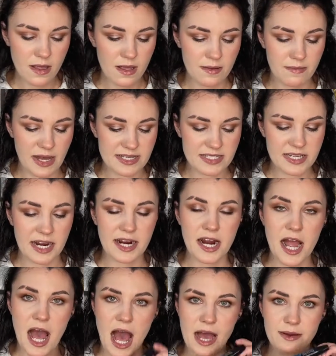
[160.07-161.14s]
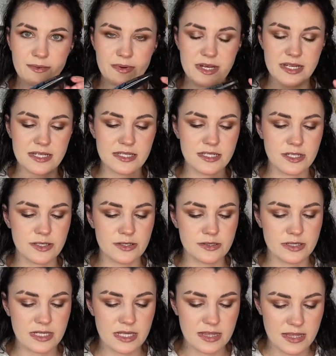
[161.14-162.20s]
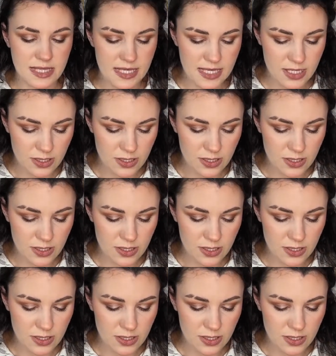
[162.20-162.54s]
Mascara, I was using the